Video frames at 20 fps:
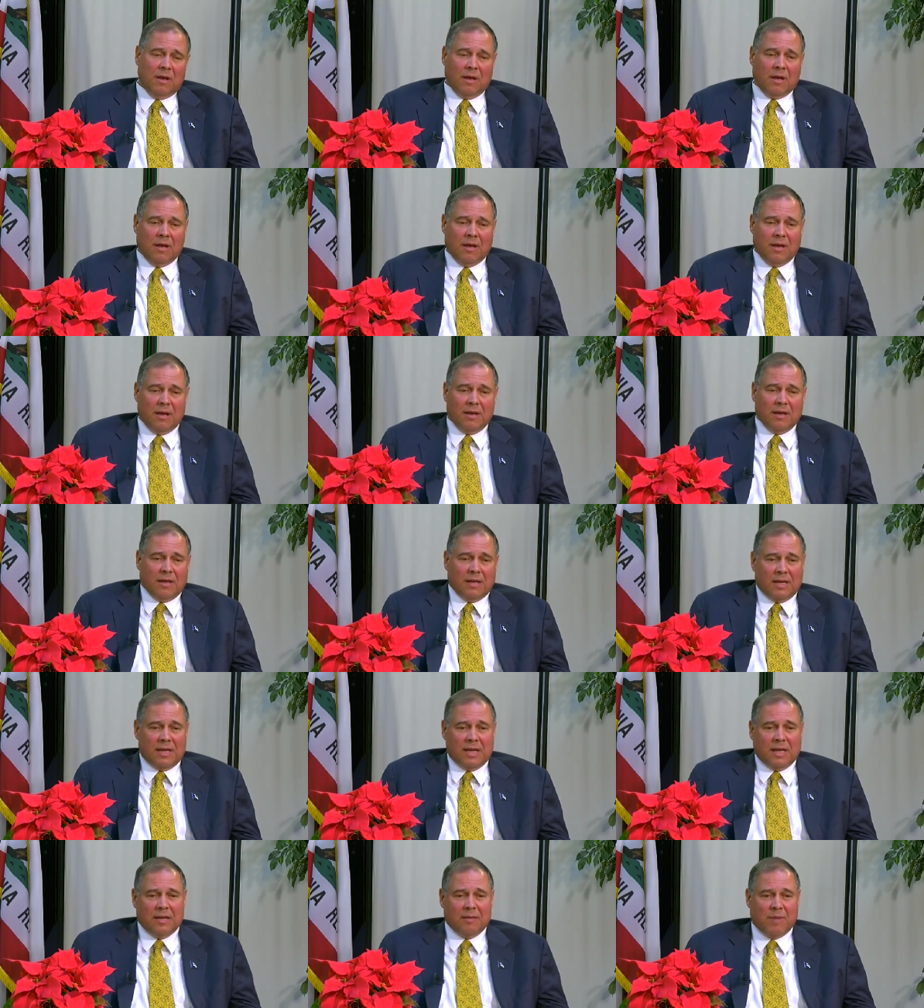uh,
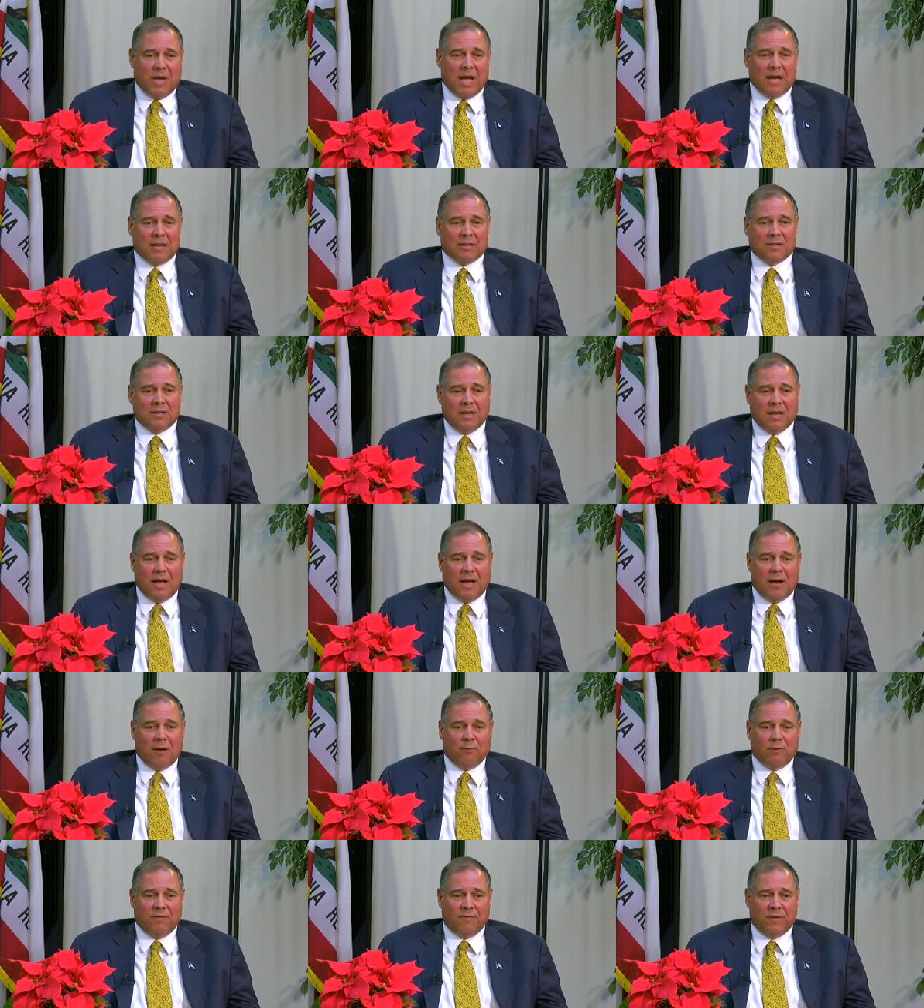getting back to
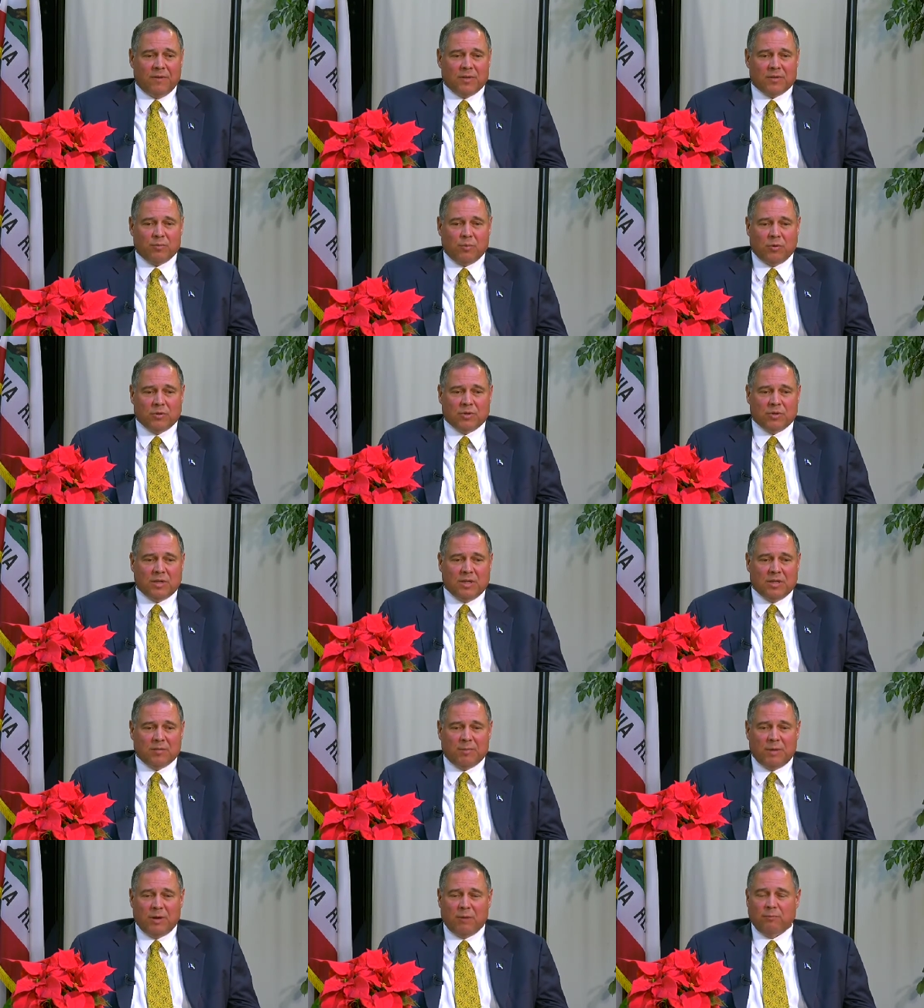how we fix
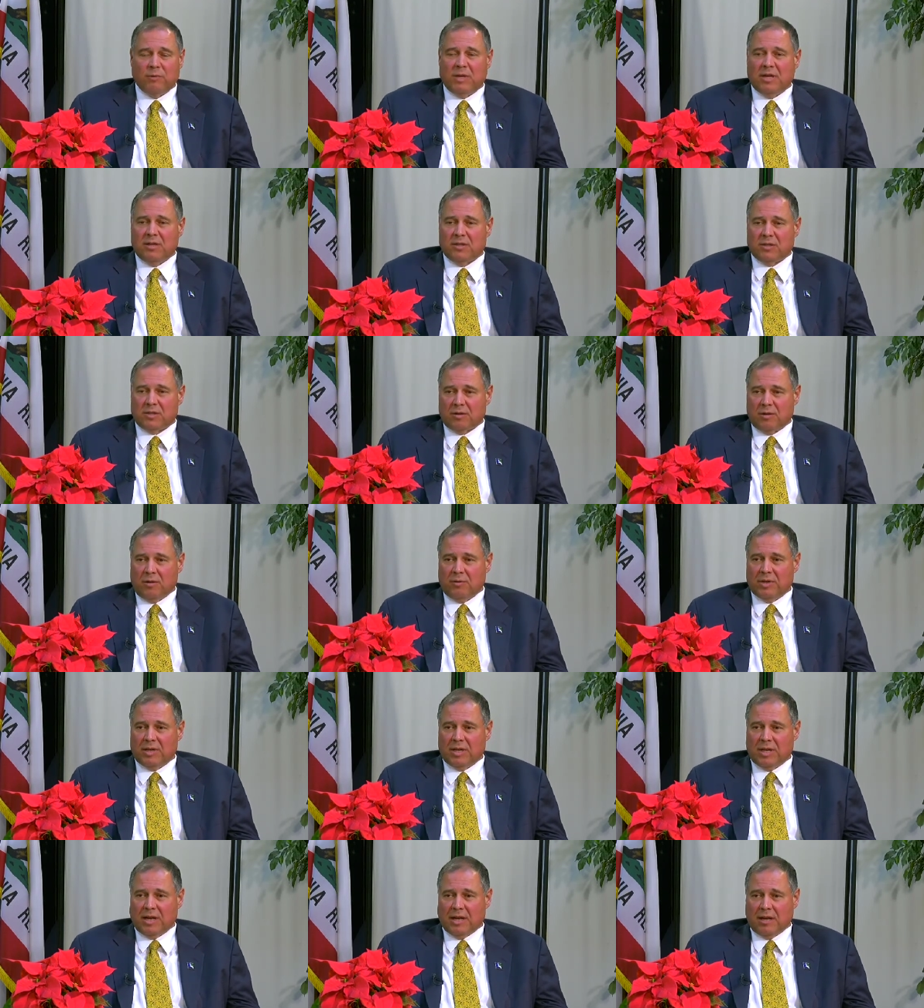Portuguese Bend, we need to slow
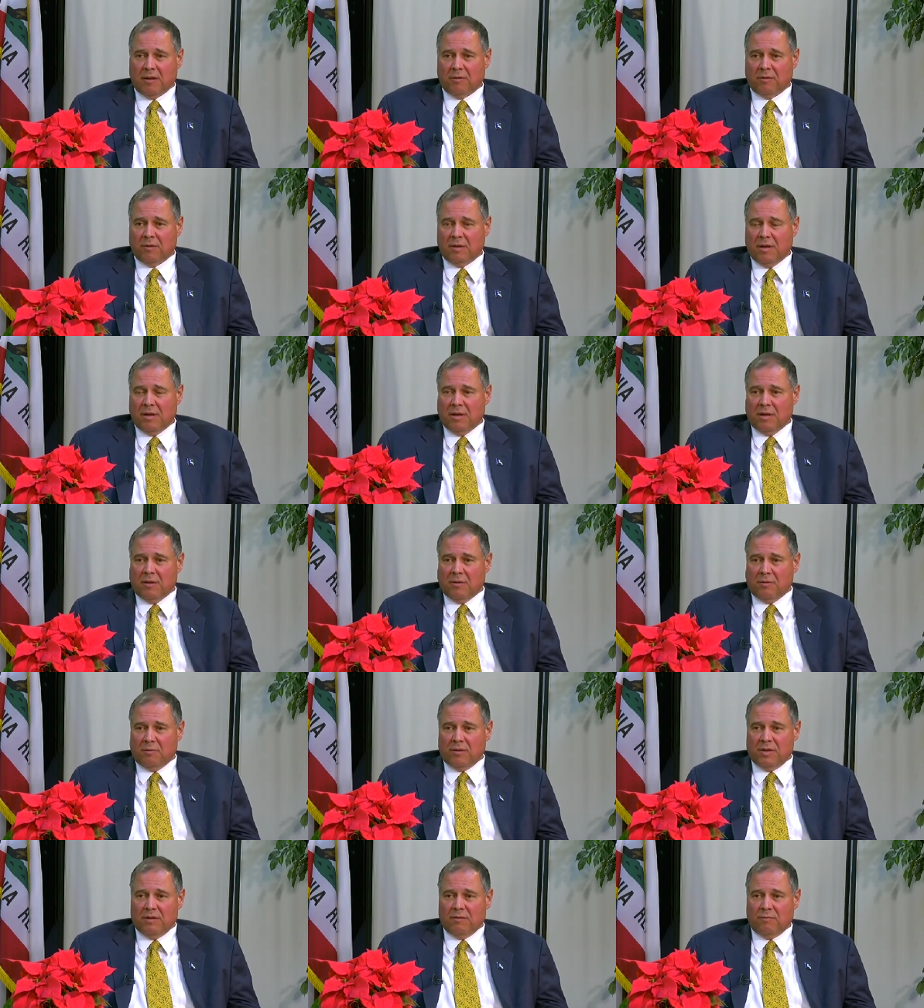it down.
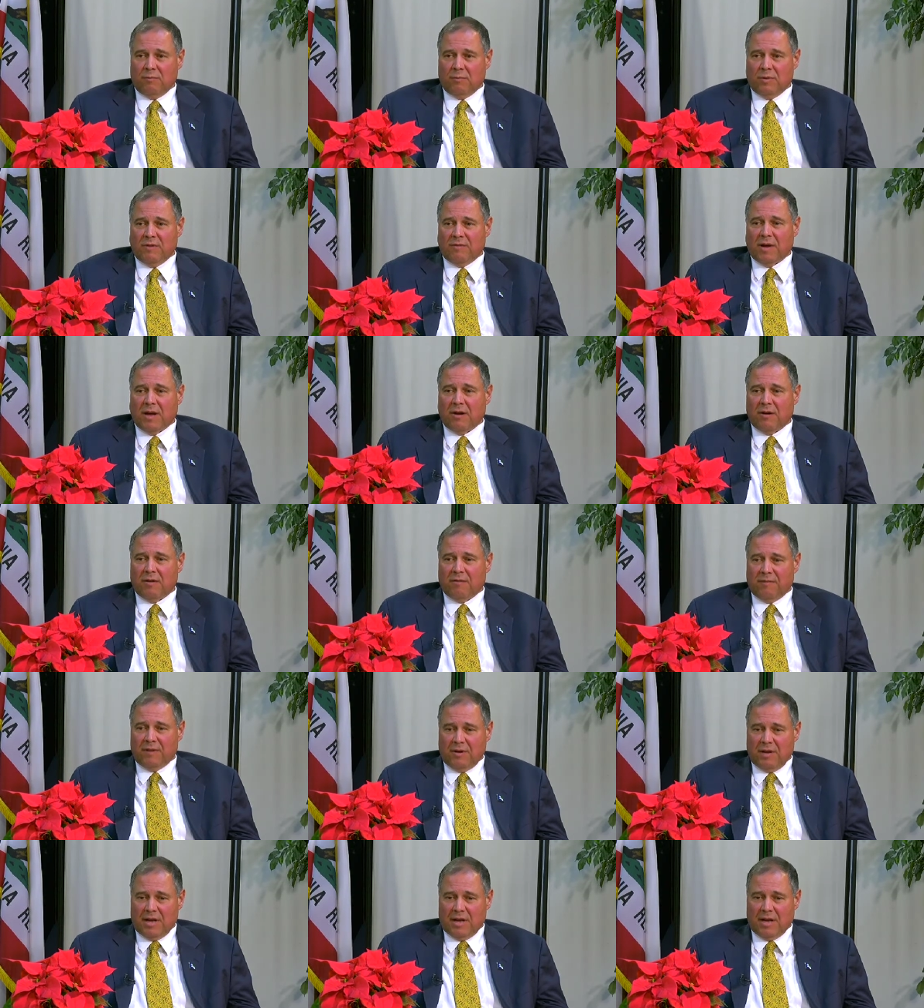We, we've hired
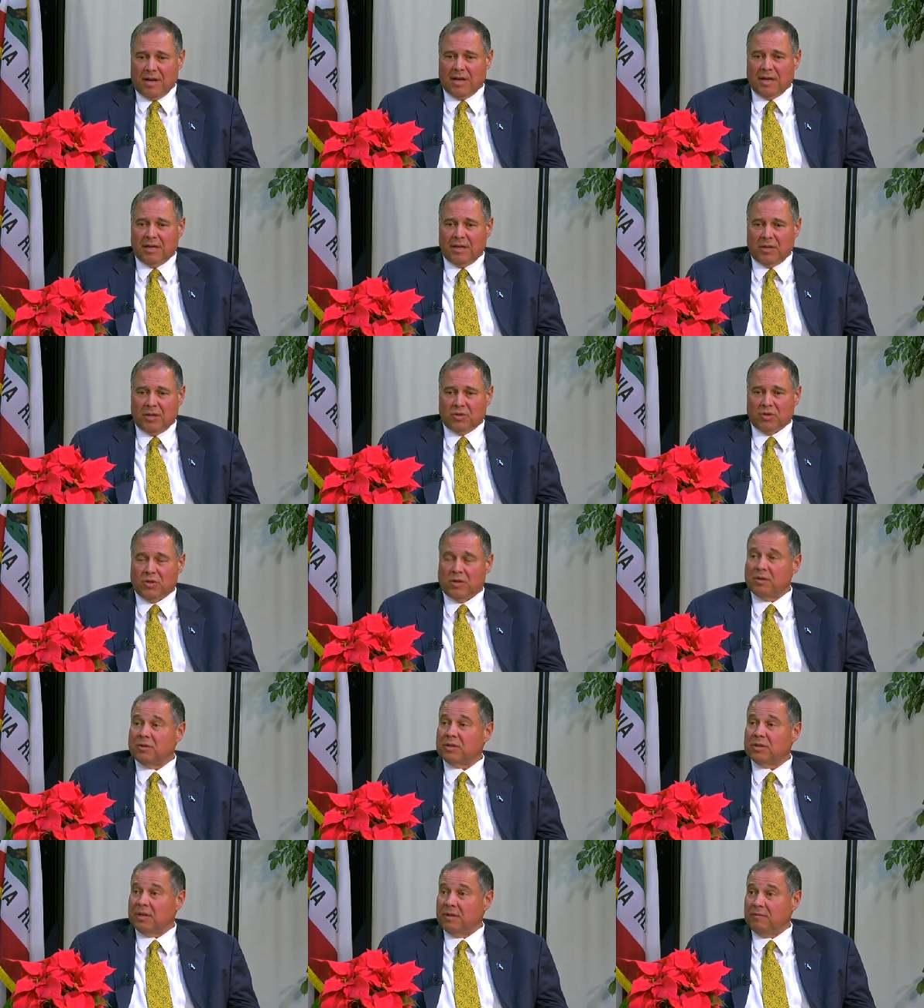very high-end
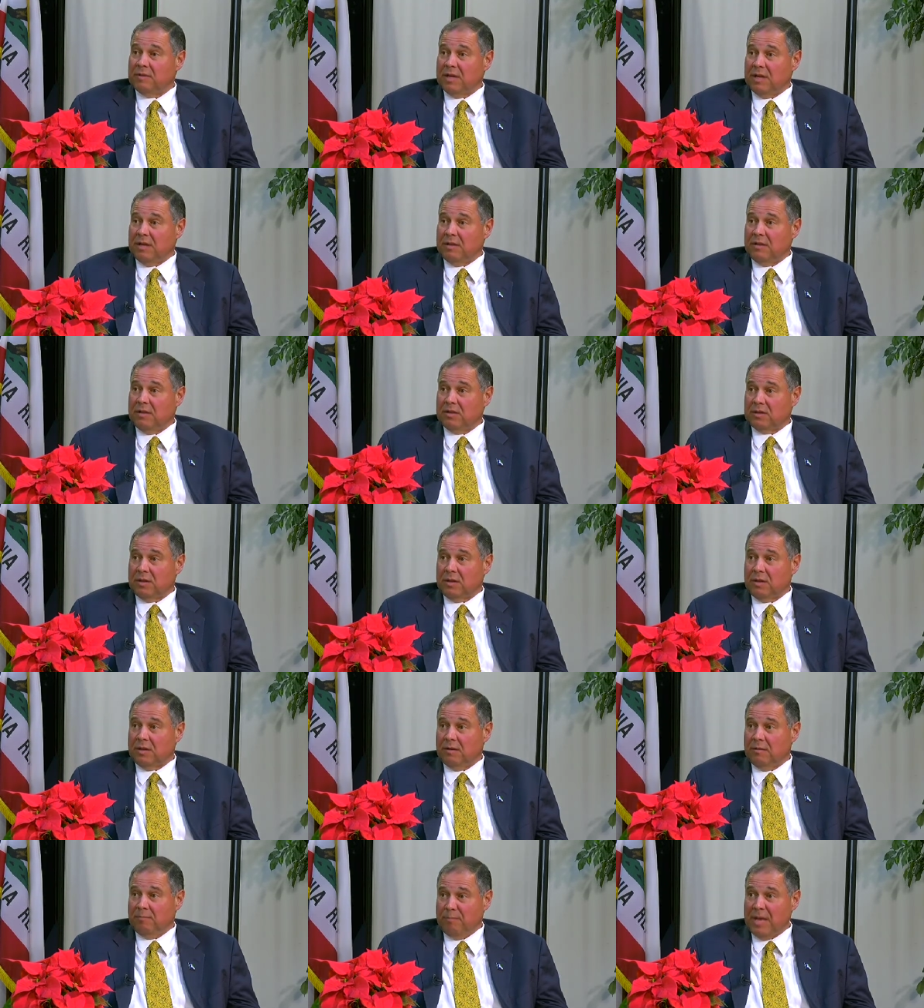engineers that have done this
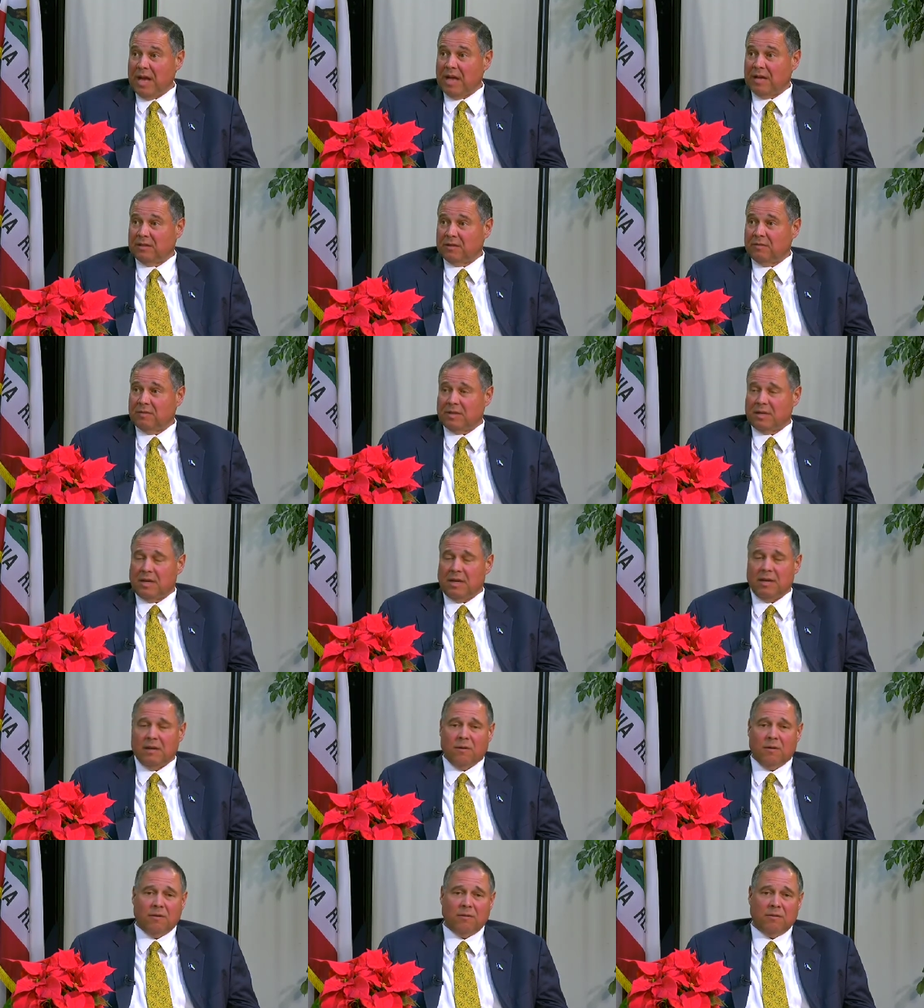on a massive
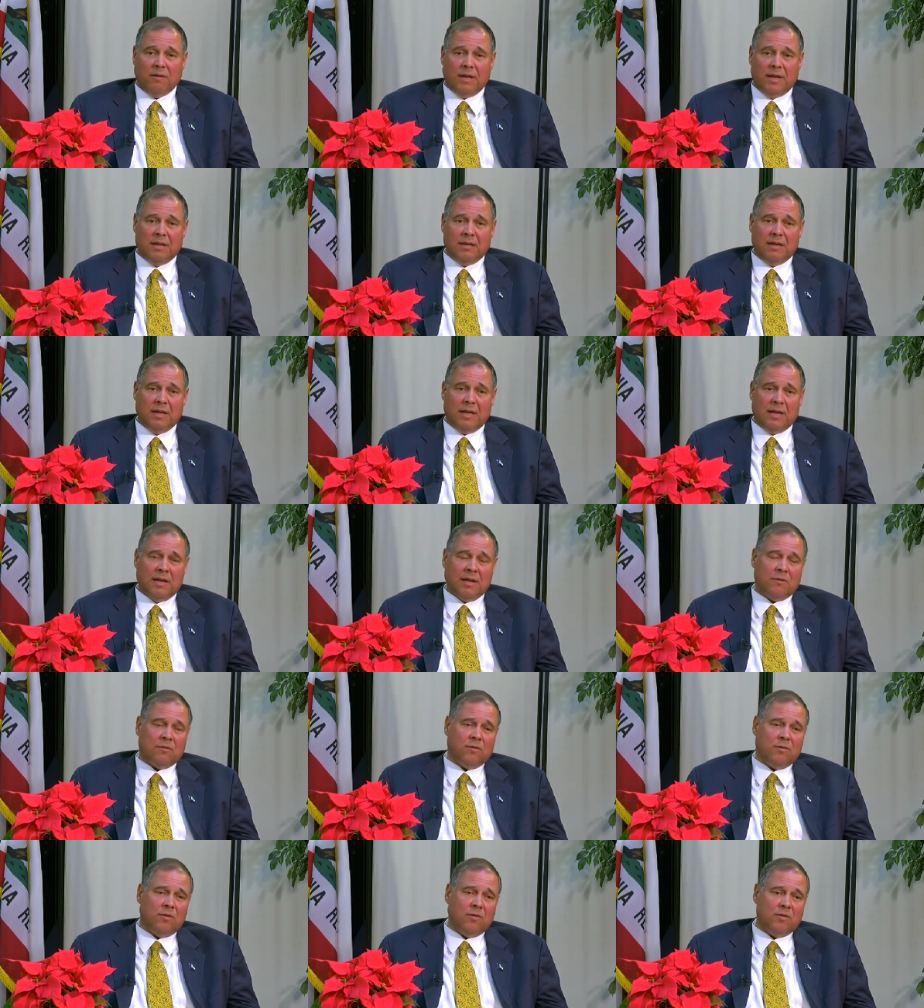scale and at
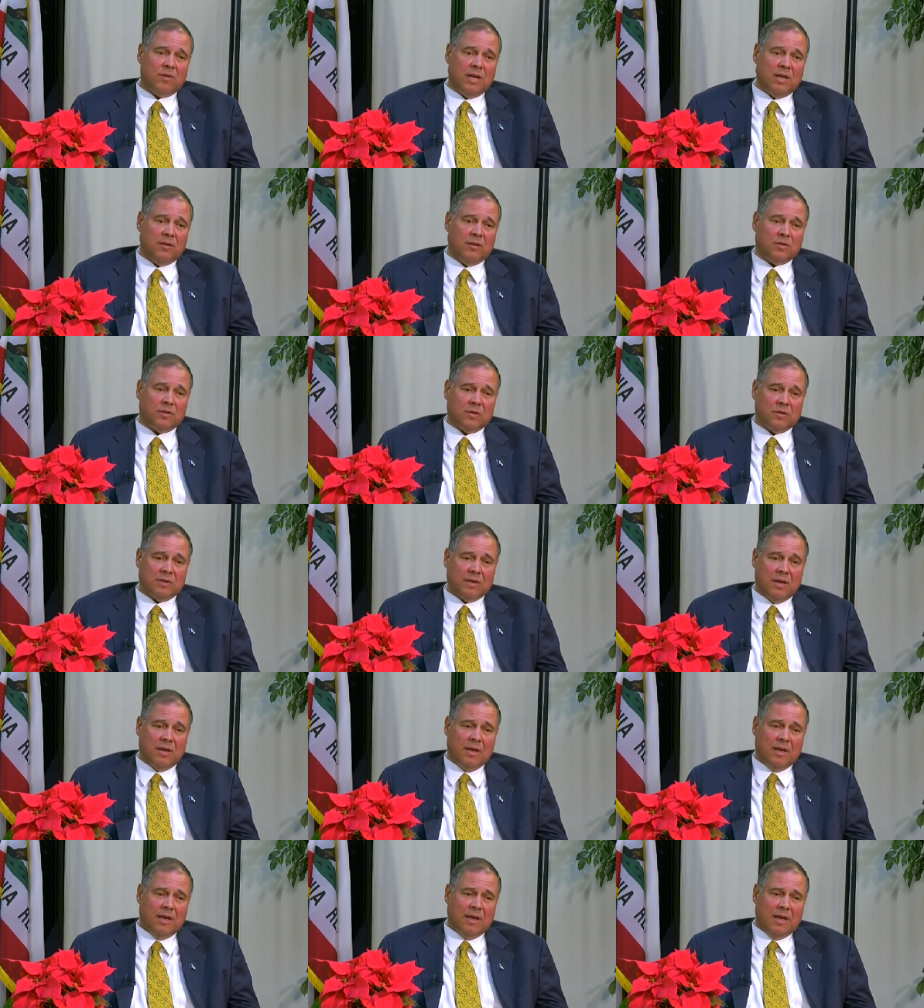other locations.